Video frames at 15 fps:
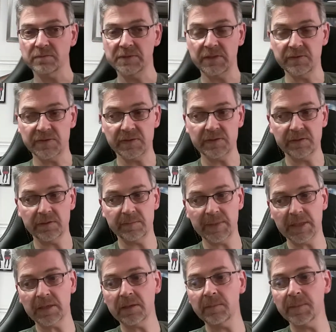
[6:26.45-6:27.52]
used to doing the
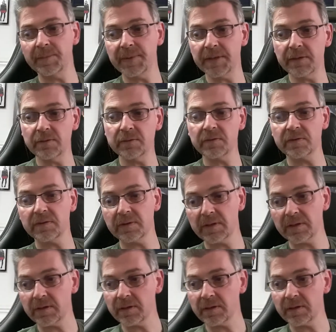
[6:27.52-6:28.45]
armour builds.